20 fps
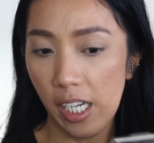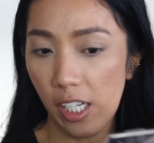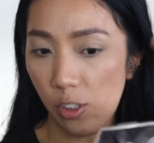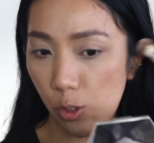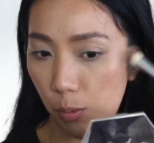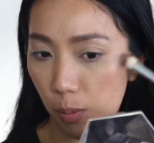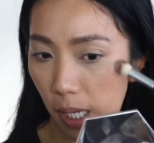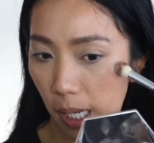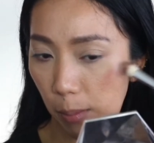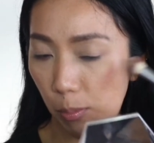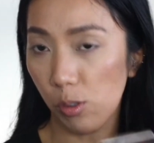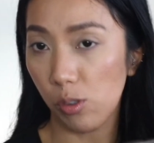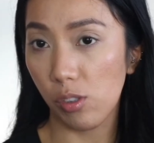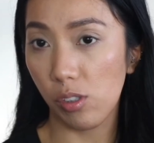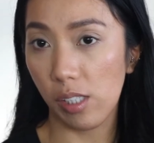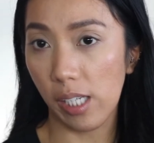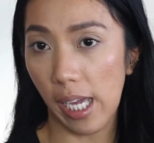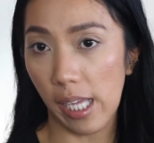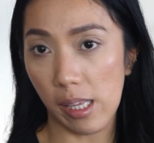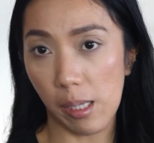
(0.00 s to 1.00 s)
to be able to
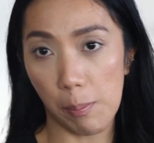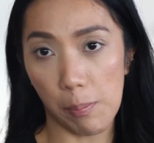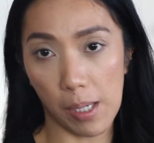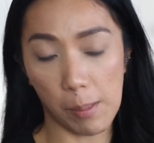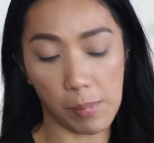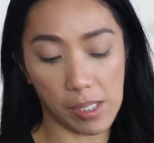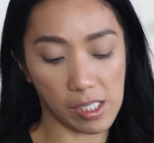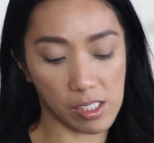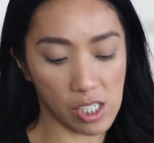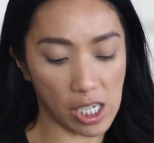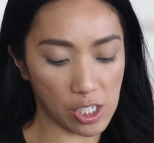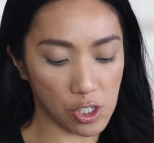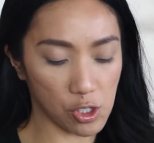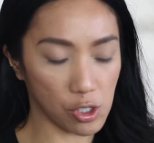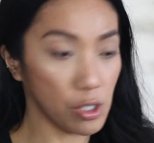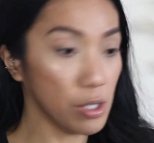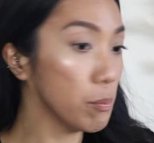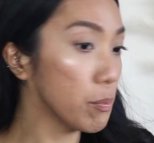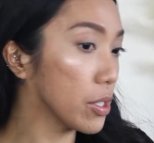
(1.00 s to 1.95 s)
get the pigmentation.